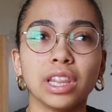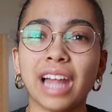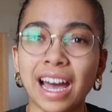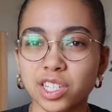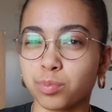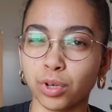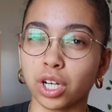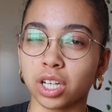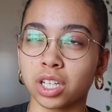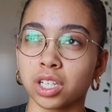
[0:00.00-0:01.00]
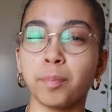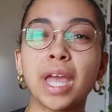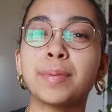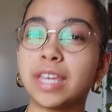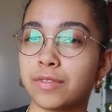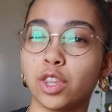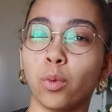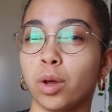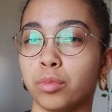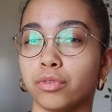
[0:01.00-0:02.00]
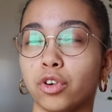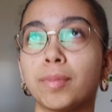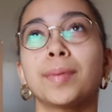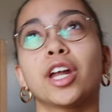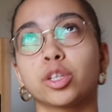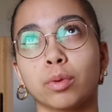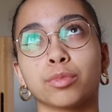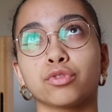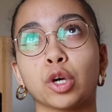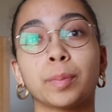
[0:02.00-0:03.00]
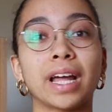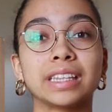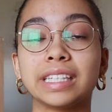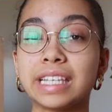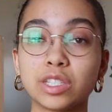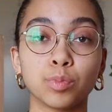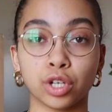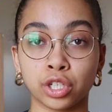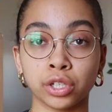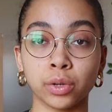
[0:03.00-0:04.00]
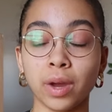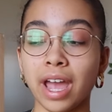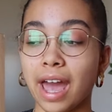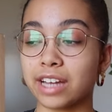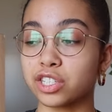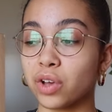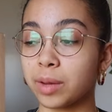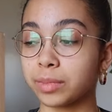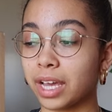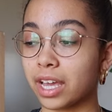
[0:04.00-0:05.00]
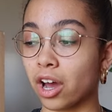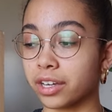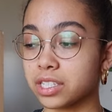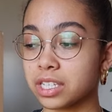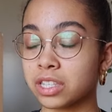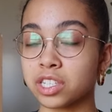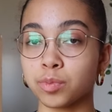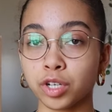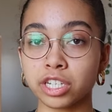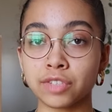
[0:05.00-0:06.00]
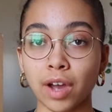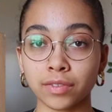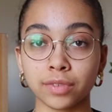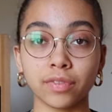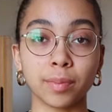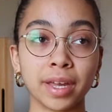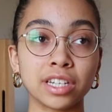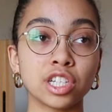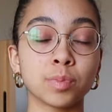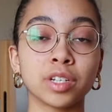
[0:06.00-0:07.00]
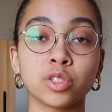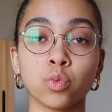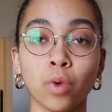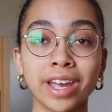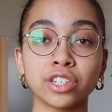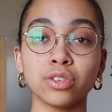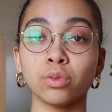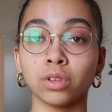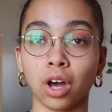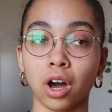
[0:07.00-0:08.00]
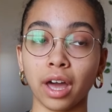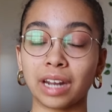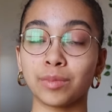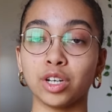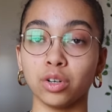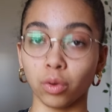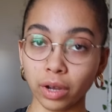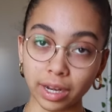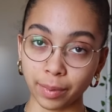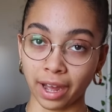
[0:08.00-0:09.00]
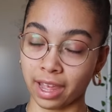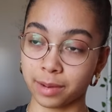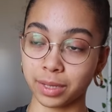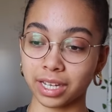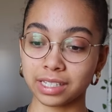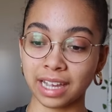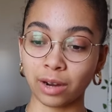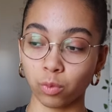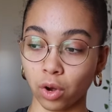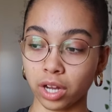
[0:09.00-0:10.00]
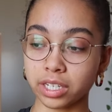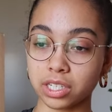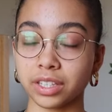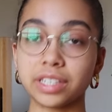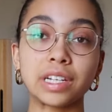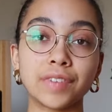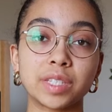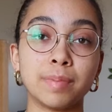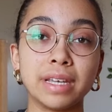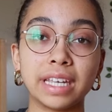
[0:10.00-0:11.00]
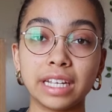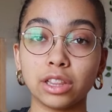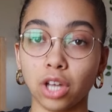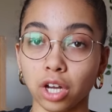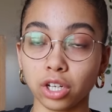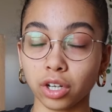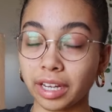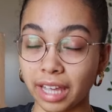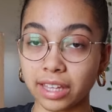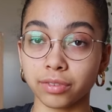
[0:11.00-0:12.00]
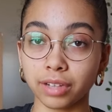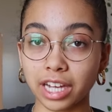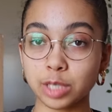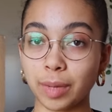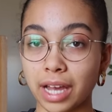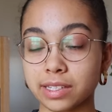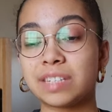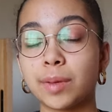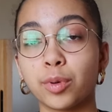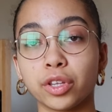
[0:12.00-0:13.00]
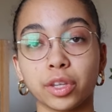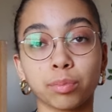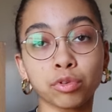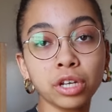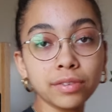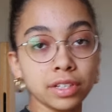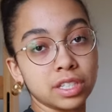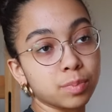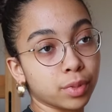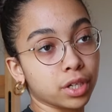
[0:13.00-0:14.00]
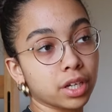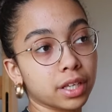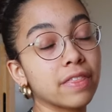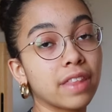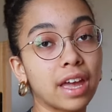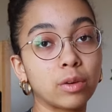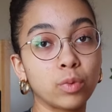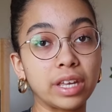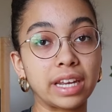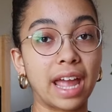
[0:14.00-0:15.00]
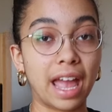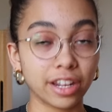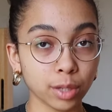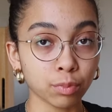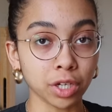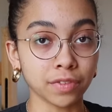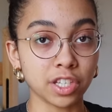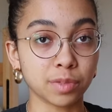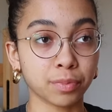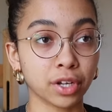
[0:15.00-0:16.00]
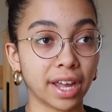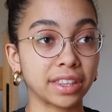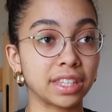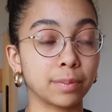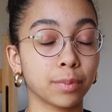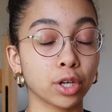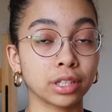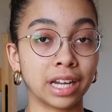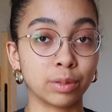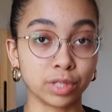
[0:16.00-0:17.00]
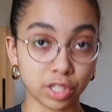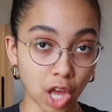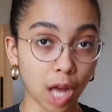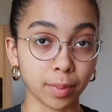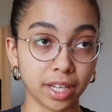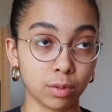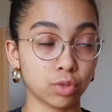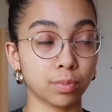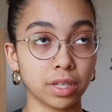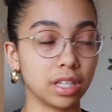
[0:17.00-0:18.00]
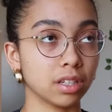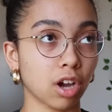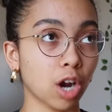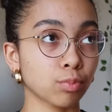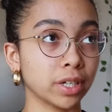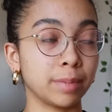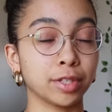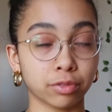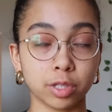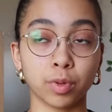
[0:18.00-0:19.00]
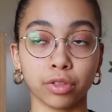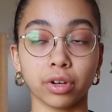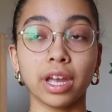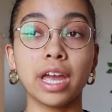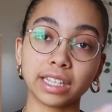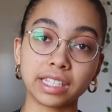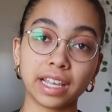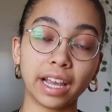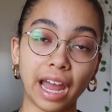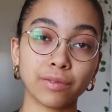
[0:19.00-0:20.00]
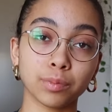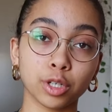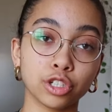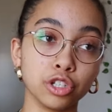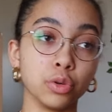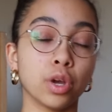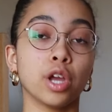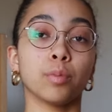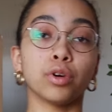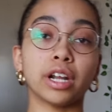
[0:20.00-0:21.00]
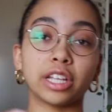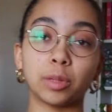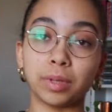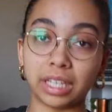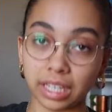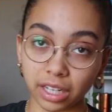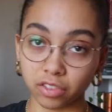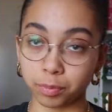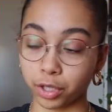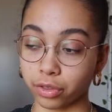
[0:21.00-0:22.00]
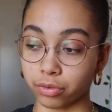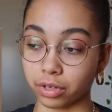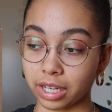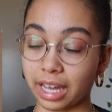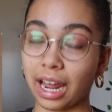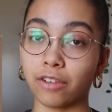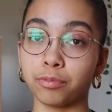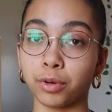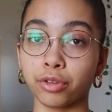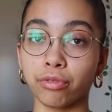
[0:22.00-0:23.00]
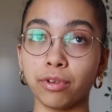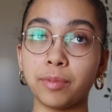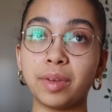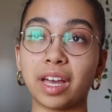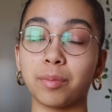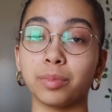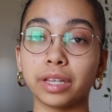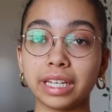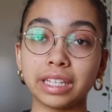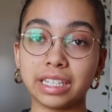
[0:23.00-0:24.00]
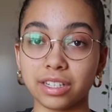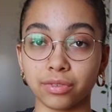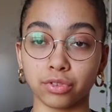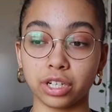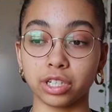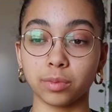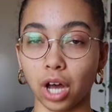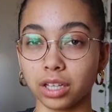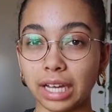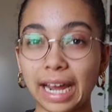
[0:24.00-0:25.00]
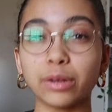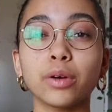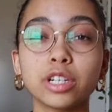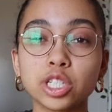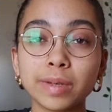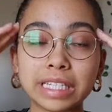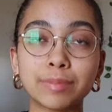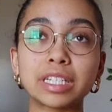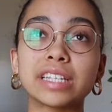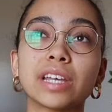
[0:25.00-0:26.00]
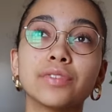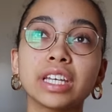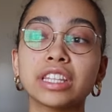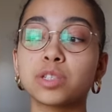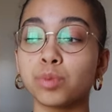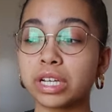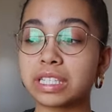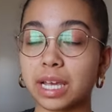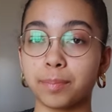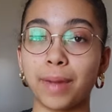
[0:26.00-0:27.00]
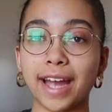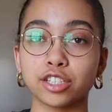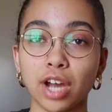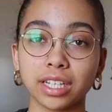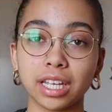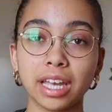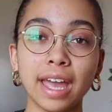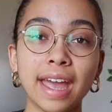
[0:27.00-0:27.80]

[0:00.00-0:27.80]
last book, maybe even the one before, maybe not the one before, but at least book 2. And so I'm like, honestly, this book is 550 pages, but it's way too long and I'm annoyed by it because I want the stuff that's making it longer, aka the flashbacks, to be put in the previous book, and then we can end the previous book at the part that I was sobbing, which would be heartbreaking, but there is book 3. Take the second half of book 2, put it at the beginning of book 3, and have book 3 be a completely different plot line. I don't know, it just makes so much sense. I feel like this book is like backtracking